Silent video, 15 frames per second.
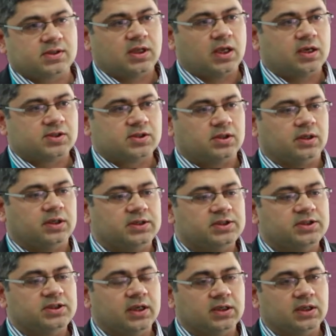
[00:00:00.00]
care is an
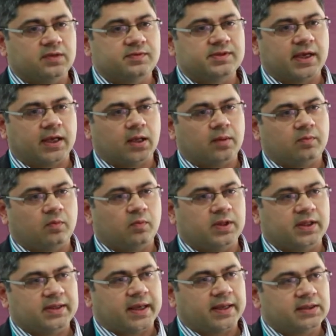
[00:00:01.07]
initiative set up
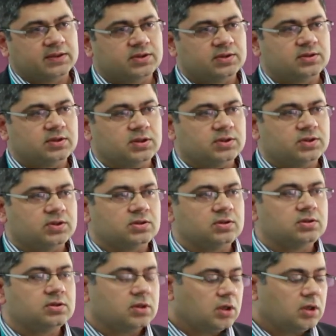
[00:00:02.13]
within NHS Digital